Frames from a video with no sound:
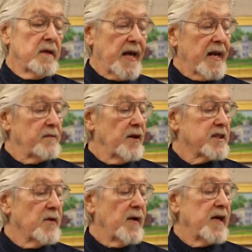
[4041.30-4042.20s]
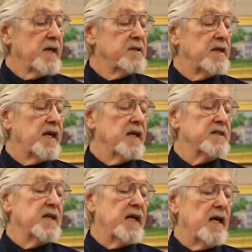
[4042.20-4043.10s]
Daddy flicks the reins and
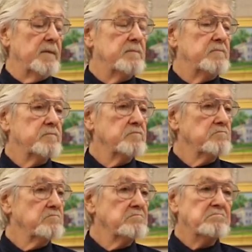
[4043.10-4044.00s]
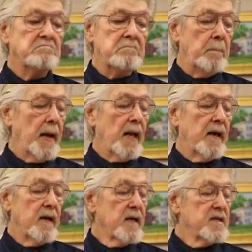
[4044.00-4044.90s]
yells again.
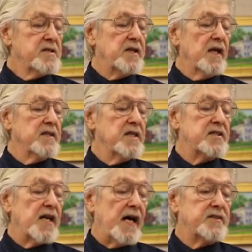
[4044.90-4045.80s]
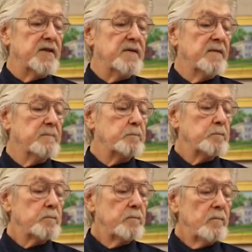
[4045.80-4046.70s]
Billy, still as a statue.
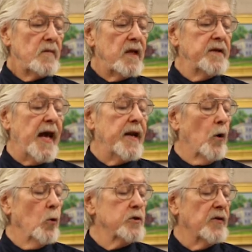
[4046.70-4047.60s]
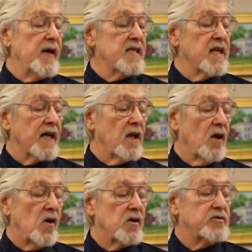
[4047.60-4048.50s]
Daddy holds the reins like a
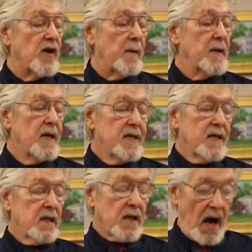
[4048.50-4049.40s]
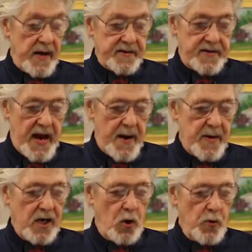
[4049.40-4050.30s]
long strap. God
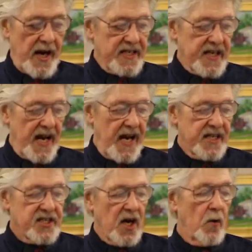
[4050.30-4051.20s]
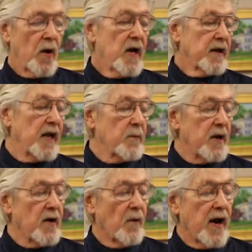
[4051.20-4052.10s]
damn it, goat, I said, let's go. Then
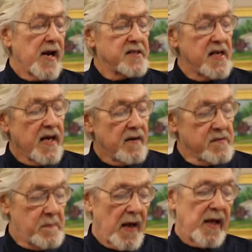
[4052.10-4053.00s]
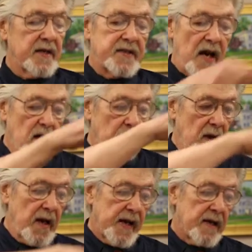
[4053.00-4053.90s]
with the reins, he gives Billy a
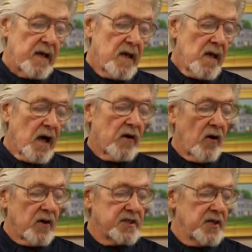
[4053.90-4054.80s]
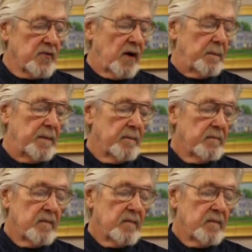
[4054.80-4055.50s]
terrible lick across his rump.